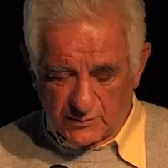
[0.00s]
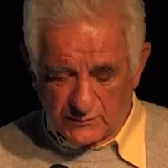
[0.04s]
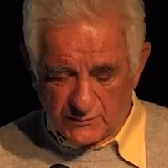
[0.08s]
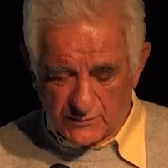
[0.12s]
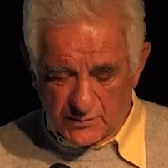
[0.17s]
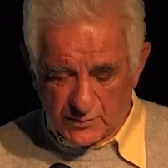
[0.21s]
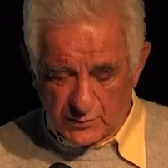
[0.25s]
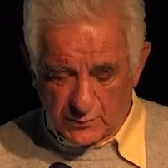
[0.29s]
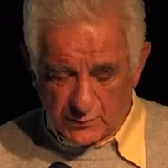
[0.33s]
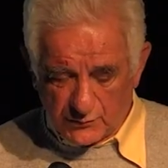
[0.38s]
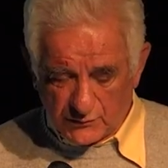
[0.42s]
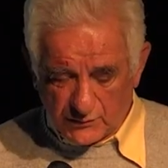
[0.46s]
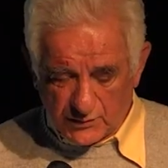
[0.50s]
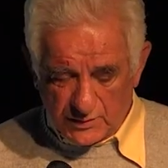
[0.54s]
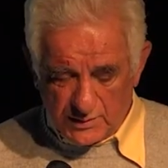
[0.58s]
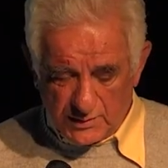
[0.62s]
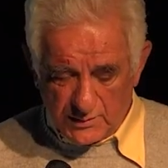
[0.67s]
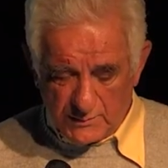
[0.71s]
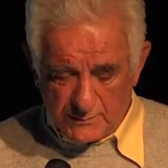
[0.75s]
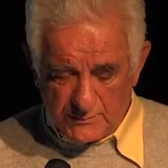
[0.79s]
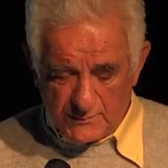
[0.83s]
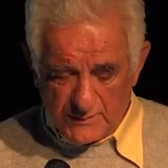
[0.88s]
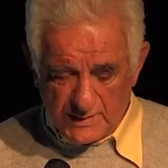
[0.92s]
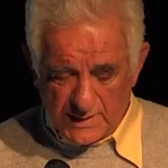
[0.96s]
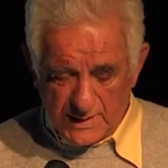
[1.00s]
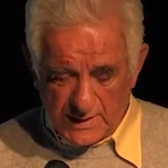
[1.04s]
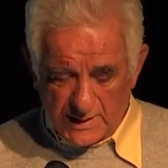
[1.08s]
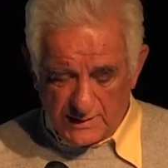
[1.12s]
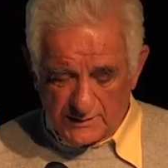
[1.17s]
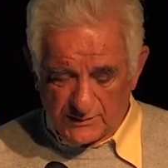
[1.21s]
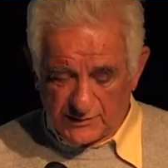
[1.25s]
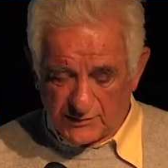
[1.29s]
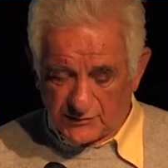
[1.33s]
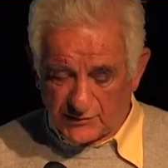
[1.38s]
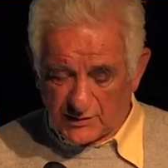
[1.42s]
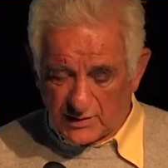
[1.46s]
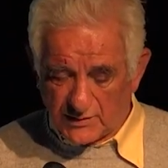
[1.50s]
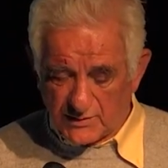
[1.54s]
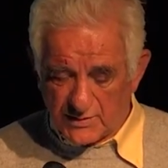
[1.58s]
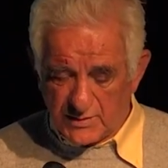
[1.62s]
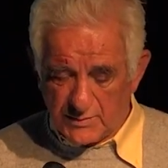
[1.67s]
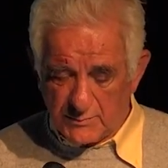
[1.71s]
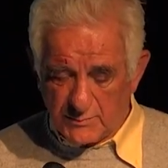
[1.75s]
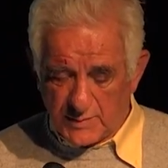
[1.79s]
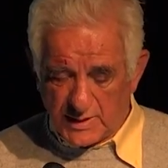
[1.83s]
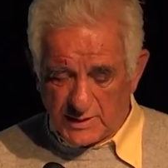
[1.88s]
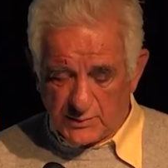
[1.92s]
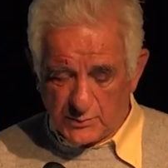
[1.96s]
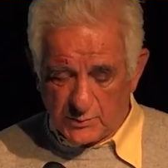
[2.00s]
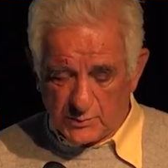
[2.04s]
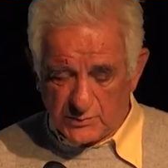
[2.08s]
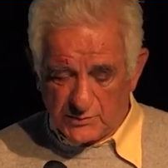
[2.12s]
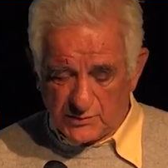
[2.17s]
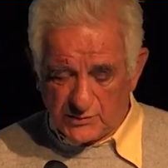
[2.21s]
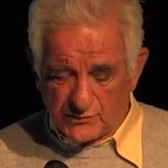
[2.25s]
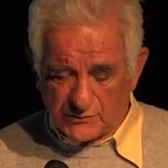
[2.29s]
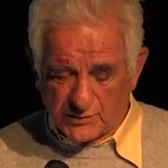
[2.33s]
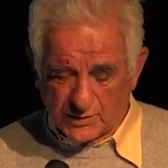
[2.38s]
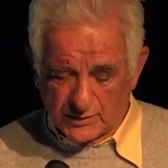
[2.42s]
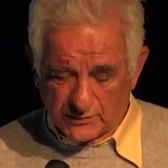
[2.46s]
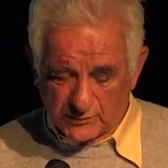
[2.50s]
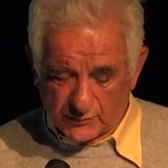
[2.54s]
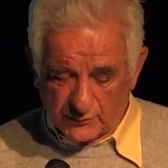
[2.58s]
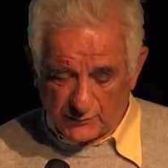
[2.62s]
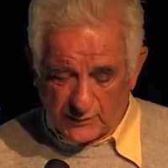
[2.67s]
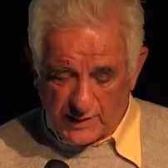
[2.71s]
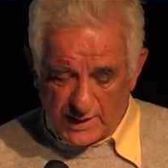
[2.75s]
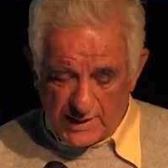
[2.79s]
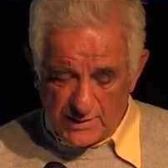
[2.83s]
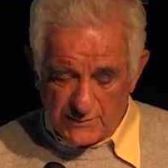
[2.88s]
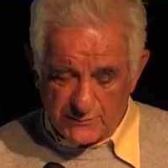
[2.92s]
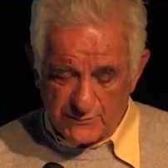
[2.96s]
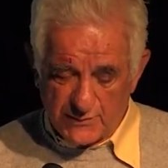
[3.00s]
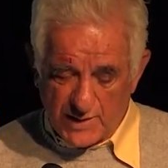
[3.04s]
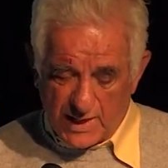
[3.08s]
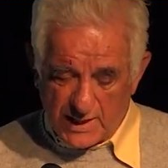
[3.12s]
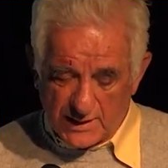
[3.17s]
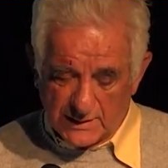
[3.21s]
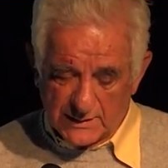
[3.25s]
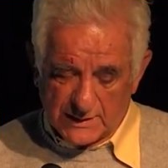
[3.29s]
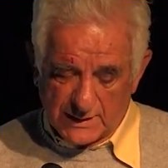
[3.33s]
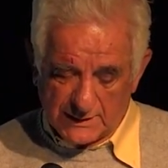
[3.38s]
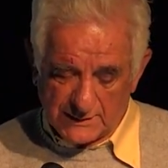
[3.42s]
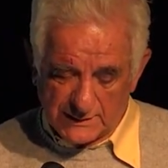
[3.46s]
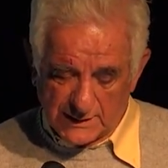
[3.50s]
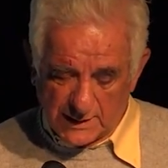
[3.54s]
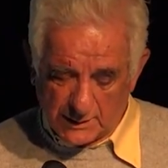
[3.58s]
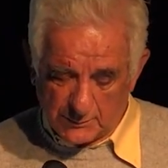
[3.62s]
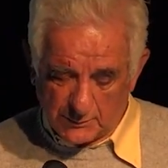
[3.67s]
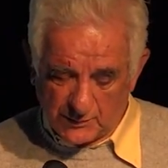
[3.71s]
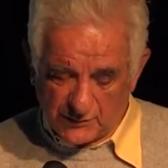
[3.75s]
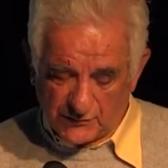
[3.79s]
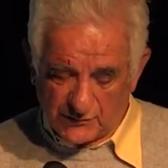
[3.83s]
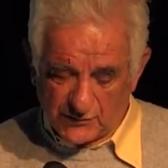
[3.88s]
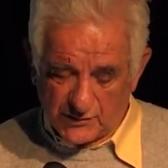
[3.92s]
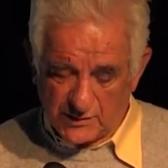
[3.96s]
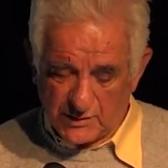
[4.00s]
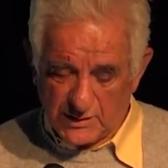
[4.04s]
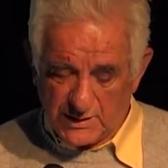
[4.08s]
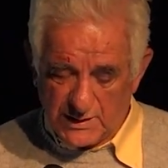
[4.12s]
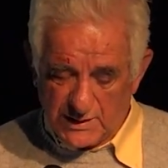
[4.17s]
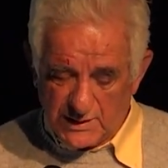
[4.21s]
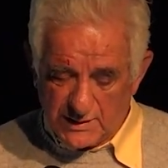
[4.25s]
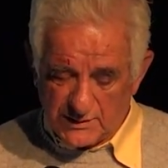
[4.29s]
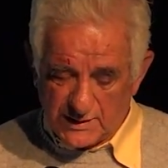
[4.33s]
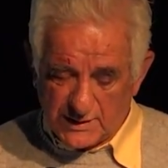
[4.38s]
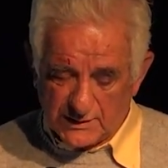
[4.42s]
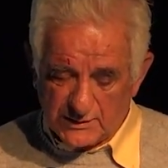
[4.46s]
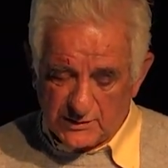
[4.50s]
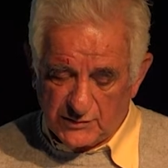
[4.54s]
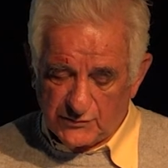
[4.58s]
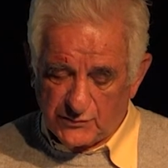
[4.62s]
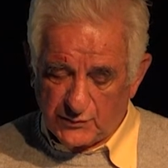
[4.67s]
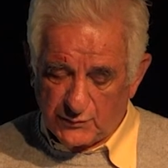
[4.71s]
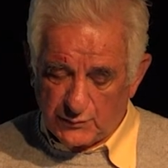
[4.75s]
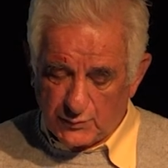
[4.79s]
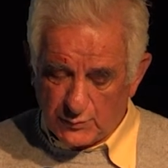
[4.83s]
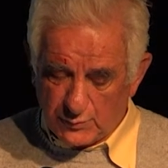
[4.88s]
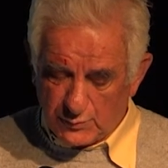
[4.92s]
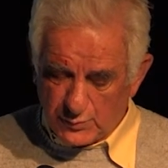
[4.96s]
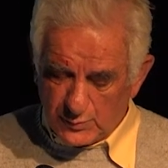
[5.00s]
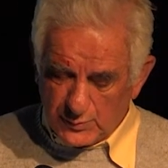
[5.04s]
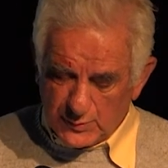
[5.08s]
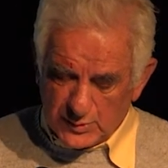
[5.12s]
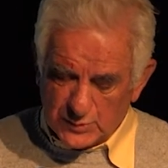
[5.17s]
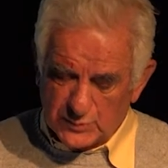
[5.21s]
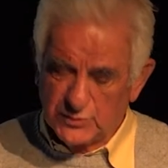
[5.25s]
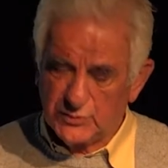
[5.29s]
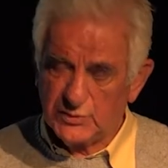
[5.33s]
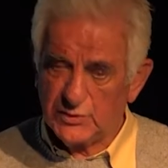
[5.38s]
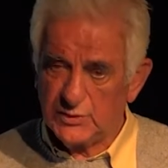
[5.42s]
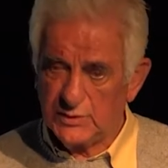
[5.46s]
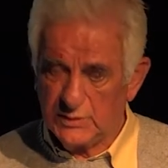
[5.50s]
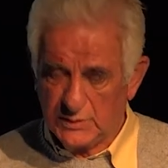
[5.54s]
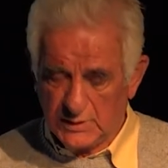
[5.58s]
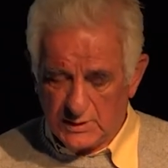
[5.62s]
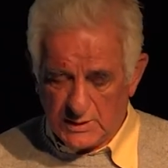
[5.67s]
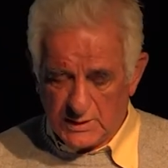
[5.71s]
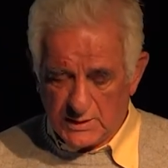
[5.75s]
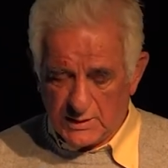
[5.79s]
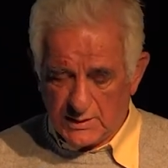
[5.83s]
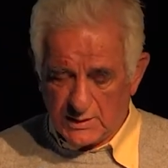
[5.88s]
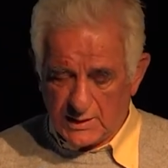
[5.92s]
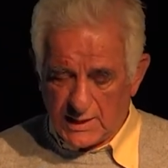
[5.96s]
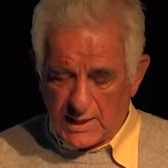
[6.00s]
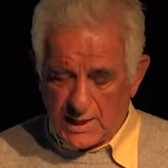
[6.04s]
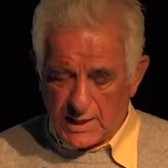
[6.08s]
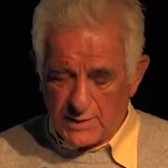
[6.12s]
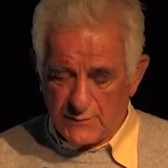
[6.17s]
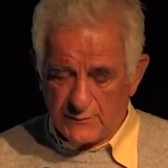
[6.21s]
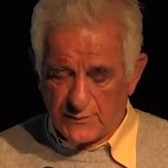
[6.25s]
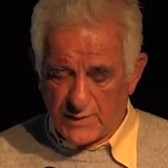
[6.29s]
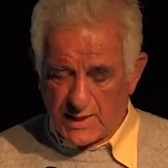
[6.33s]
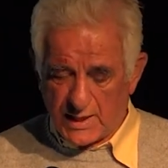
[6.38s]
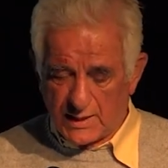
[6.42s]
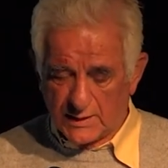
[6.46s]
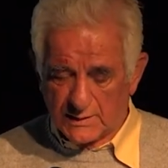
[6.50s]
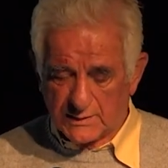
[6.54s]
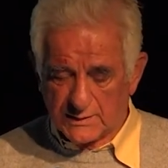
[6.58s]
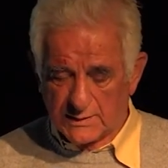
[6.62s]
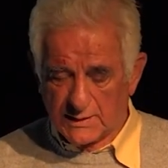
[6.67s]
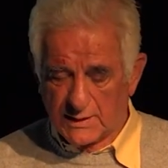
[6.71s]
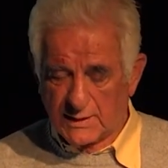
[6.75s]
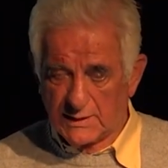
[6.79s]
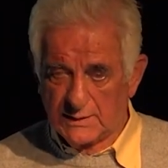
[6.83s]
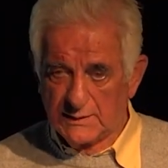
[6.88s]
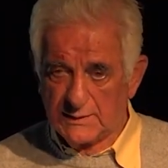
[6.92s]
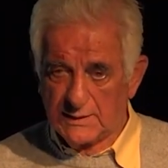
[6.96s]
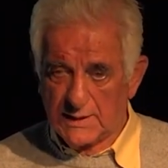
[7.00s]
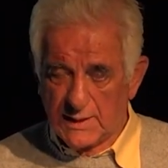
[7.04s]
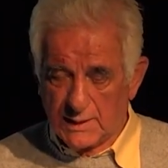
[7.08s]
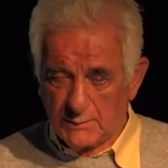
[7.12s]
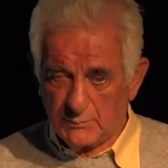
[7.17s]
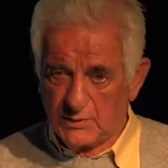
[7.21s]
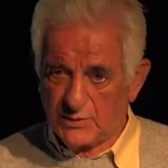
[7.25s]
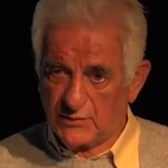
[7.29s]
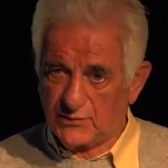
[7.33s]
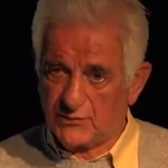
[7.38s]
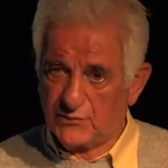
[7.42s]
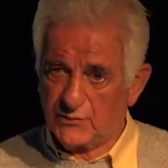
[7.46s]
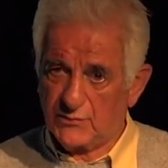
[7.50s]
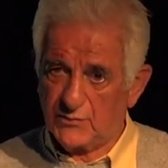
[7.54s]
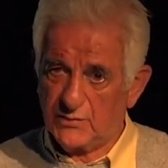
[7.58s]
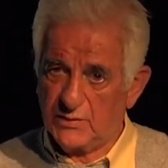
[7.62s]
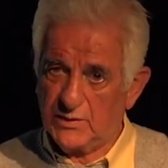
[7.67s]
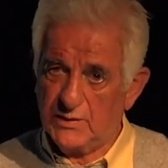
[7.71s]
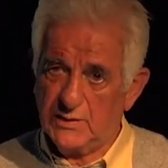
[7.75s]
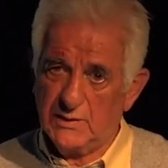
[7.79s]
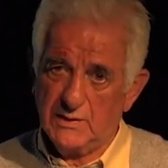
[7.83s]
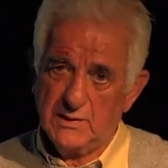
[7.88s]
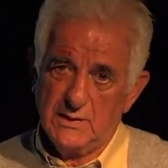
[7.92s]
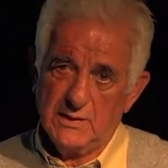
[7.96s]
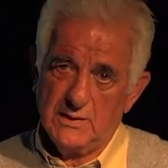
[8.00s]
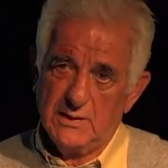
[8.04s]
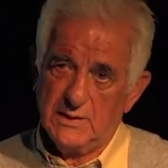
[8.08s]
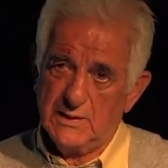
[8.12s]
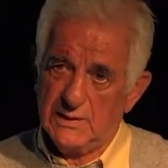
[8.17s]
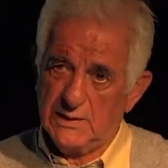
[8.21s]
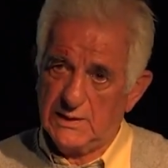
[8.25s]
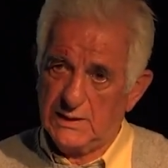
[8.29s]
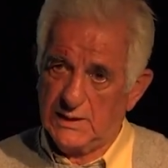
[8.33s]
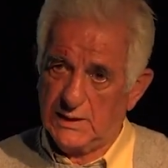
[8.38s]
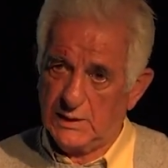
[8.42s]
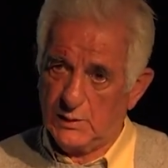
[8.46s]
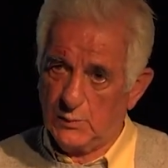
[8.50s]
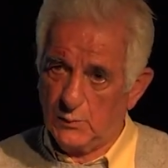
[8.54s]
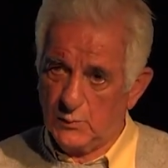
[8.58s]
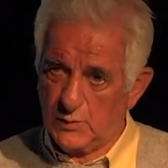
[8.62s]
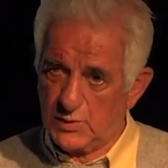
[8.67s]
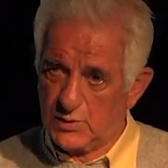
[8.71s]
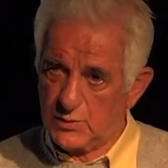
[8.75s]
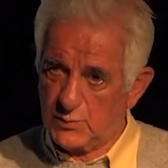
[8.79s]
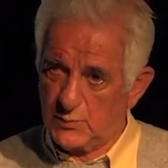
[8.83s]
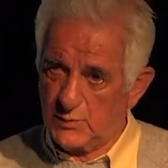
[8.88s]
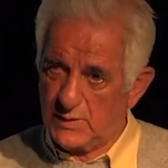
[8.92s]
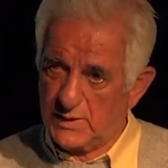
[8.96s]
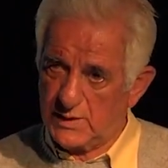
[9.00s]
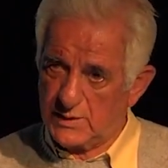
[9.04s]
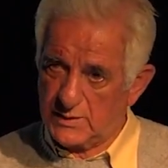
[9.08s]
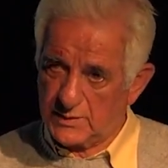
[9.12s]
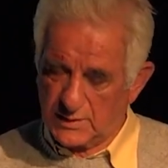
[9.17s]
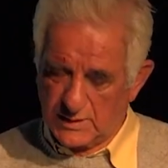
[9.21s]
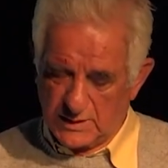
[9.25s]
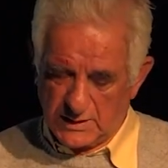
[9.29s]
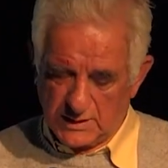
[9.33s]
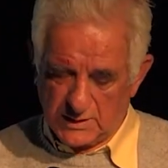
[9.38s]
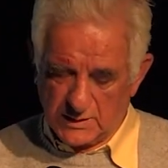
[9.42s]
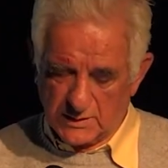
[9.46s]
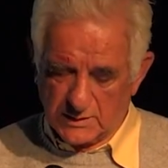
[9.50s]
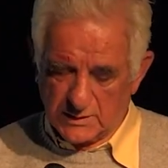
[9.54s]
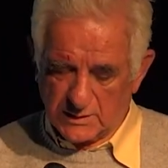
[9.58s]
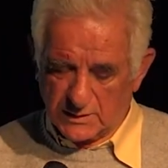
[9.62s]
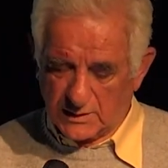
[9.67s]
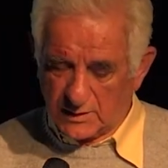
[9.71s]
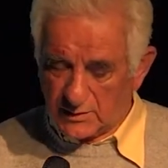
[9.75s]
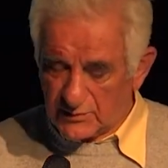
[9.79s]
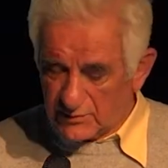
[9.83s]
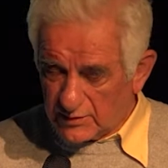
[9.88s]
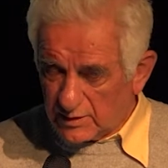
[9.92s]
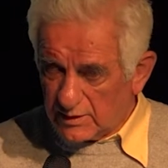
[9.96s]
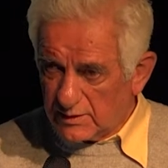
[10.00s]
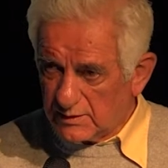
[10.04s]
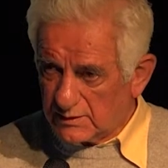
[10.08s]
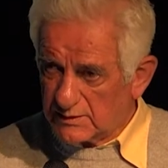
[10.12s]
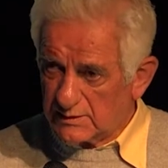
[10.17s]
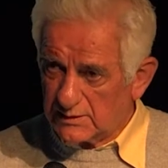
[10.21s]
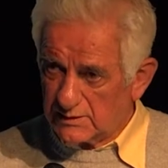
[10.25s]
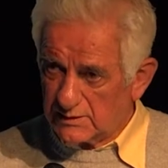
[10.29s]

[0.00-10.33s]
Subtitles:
of Jerusalem and the southern Beirut districts of Haifa, Akka, and Nablus. That is, if you put Haifa, Akka, and Nablus, which were Qada